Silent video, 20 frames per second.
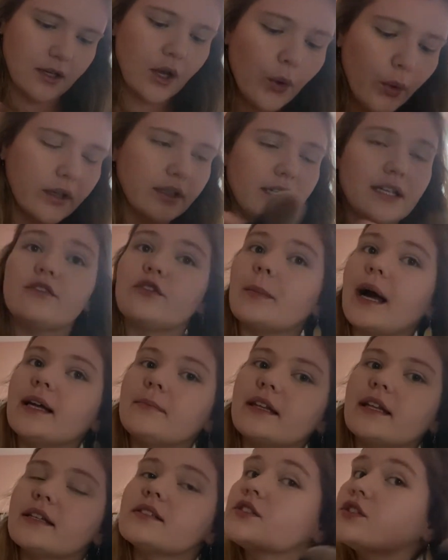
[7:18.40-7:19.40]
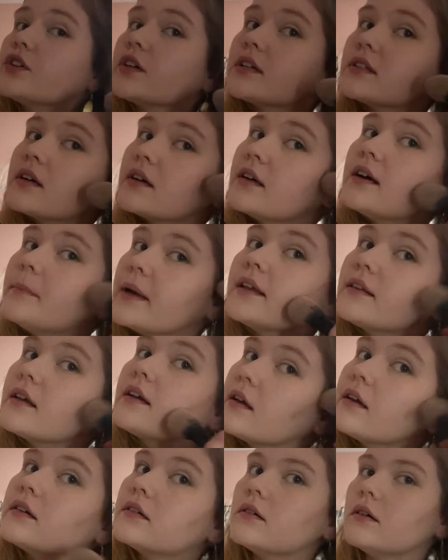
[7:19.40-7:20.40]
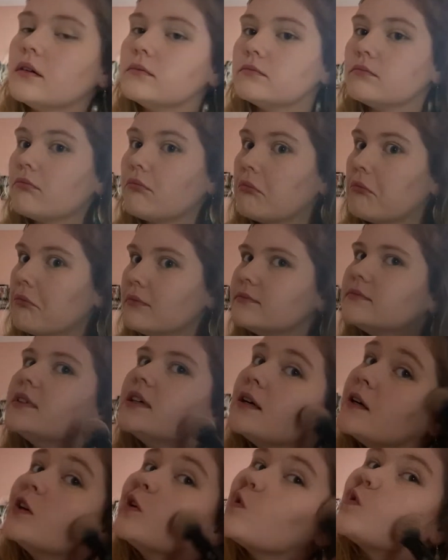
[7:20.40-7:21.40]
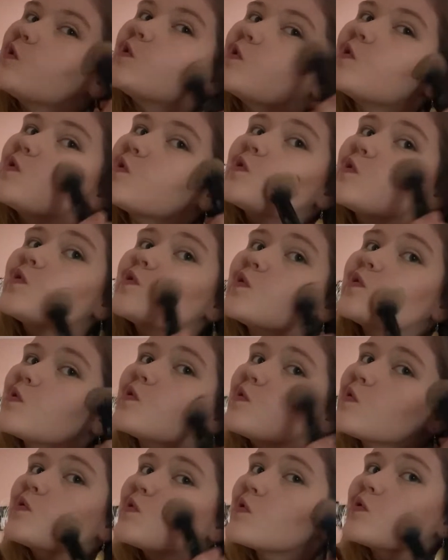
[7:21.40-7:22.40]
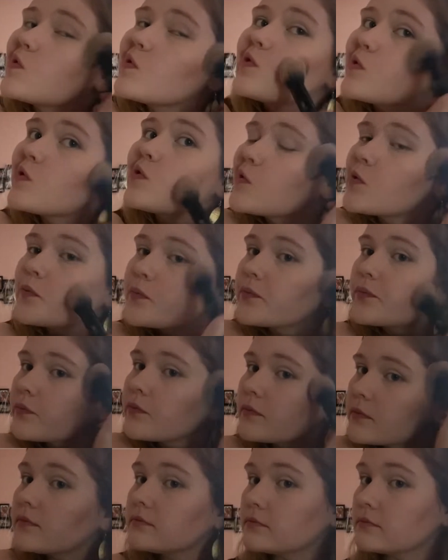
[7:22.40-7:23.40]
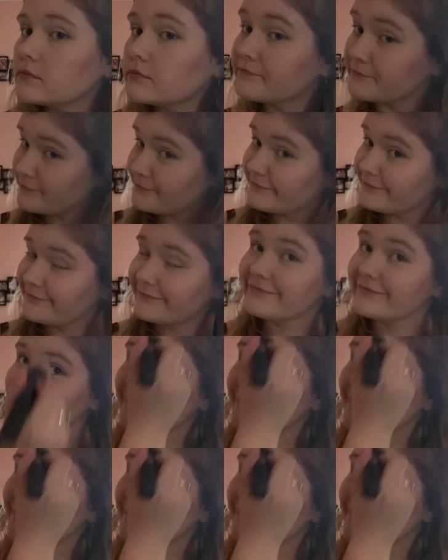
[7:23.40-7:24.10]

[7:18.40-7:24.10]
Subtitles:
super dark on me, so that's really good. As you can see, I made a